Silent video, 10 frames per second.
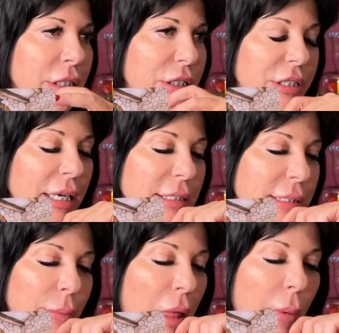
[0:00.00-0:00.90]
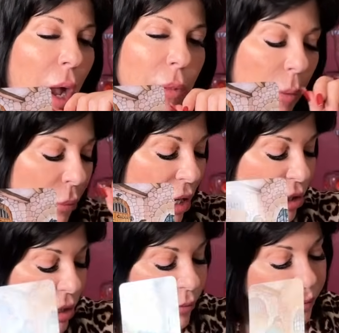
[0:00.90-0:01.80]
chest and I'm not I'm not
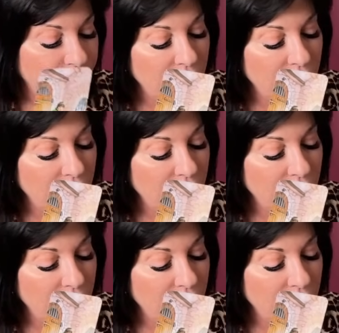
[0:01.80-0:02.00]
budging.